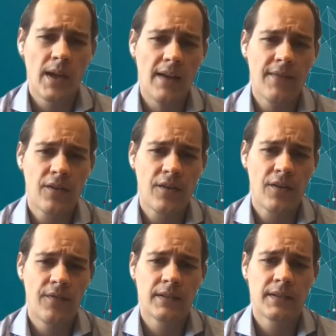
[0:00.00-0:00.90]
What we have at
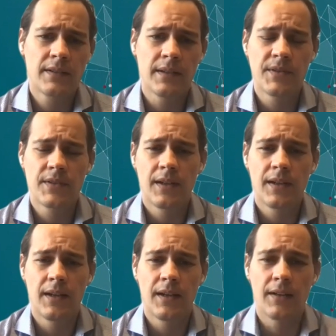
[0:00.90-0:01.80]
our
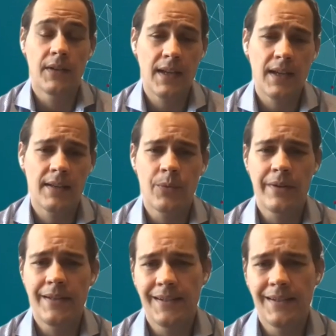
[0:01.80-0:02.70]
fingertips today
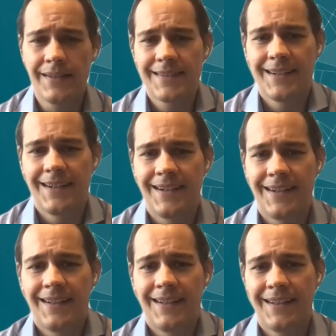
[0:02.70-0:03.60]
that we didn't
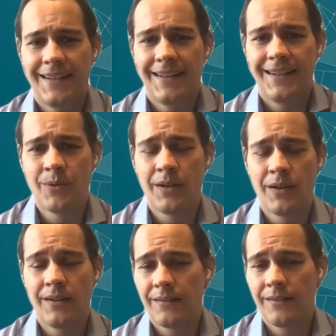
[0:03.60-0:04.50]
a
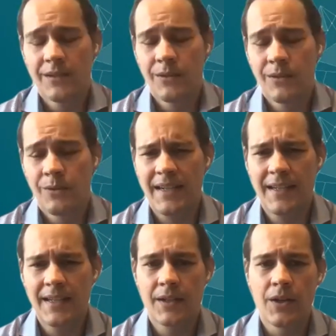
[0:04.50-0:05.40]
little over
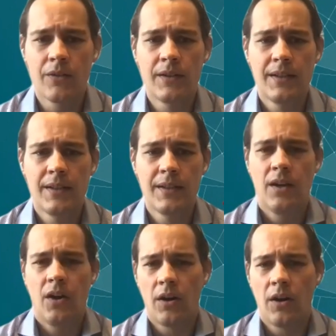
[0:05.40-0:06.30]
a decade ago
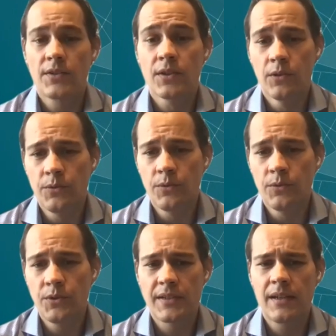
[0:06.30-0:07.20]
are
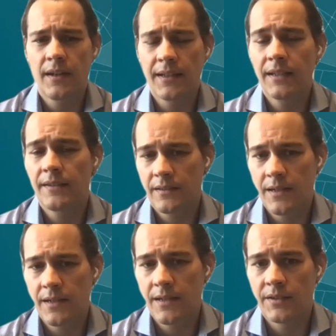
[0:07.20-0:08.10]
solutions and cutting-edge
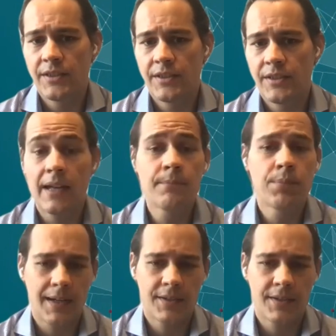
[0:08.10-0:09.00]
technologies
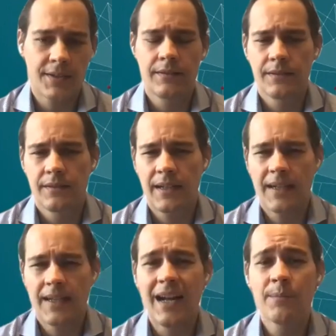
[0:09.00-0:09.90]
like blockchain
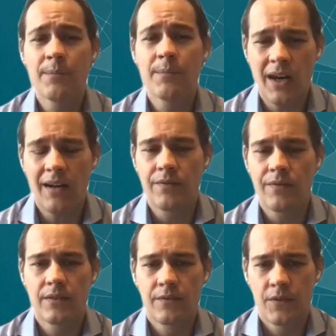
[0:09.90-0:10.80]
that can help
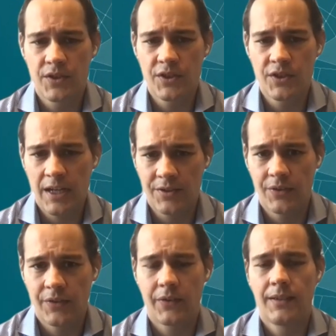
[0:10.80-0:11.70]
solve for these
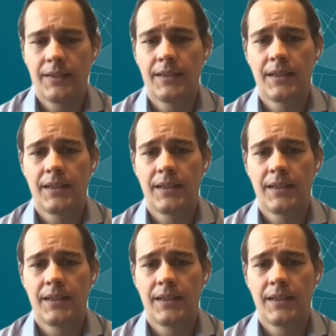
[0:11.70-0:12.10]
challenges.